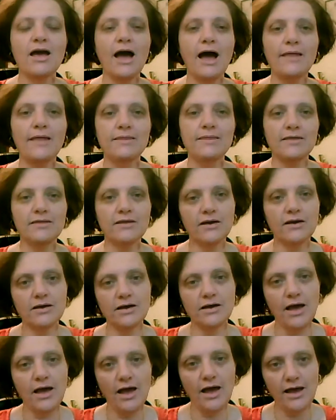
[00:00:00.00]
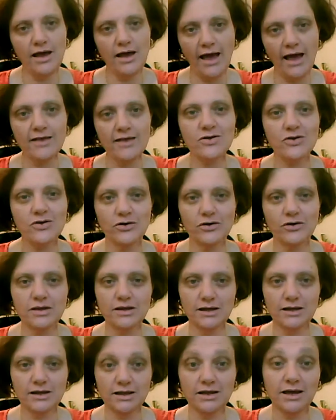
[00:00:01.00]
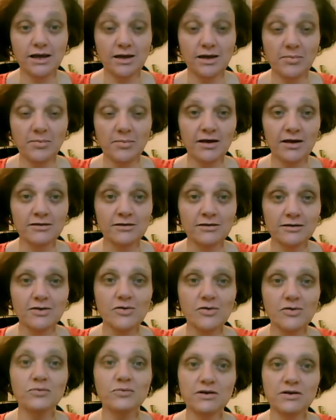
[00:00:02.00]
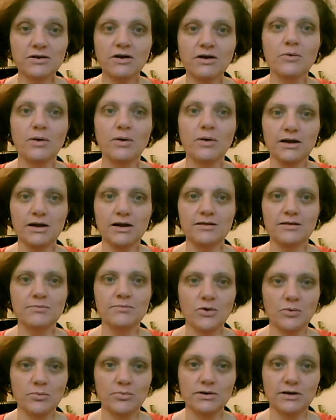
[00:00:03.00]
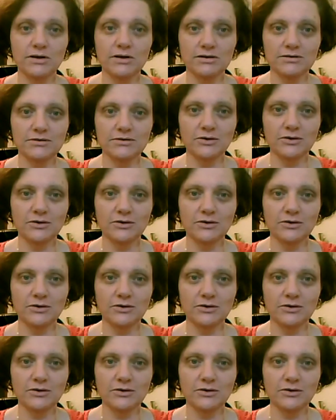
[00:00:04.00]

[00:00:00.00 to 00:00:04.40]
and then the answer is in the email, it's a really great way to get them to open it.